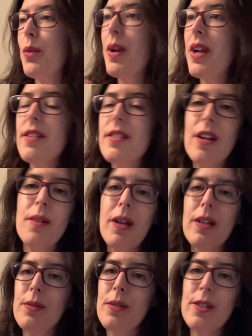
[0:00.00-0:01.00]
where
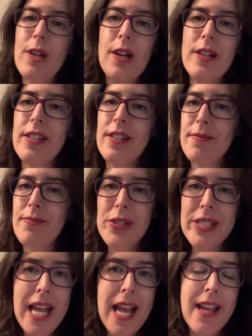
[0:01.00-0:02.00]
Starbucks was starting to
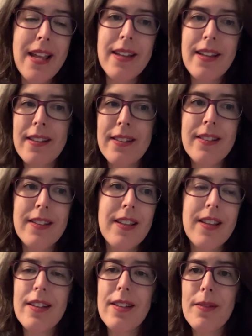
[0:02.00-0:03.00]
tank, and
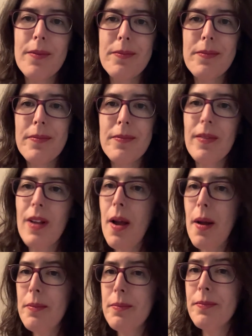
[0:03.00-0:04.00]
the
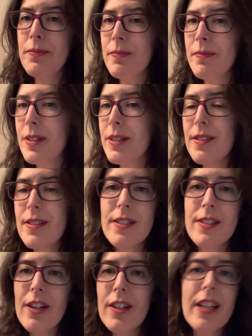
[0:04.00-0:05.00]

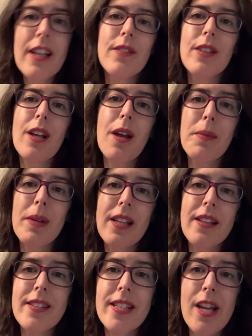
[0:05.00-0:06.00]
starting of the company,
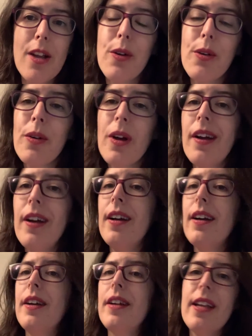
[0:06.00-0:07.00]
the CEO,
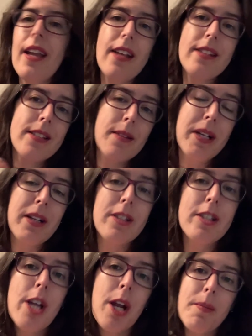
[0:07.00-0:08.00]
he had stepped down
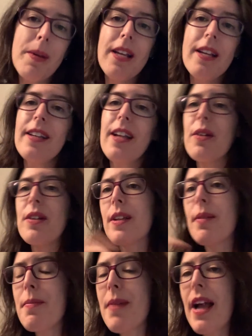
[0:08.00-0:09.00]
as chairman, and now he's
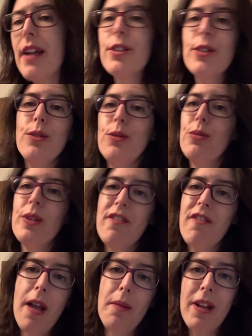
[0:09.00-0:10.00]
coming back to
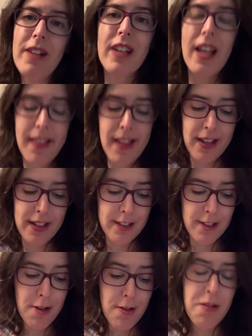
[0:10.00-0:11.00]
revamp everything.
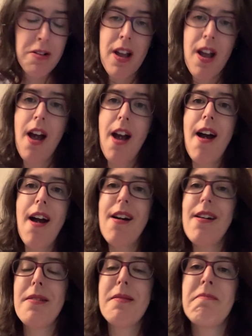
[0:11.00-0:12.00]
So,
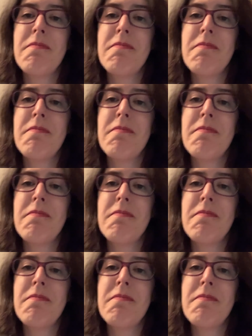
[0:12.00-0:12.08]
I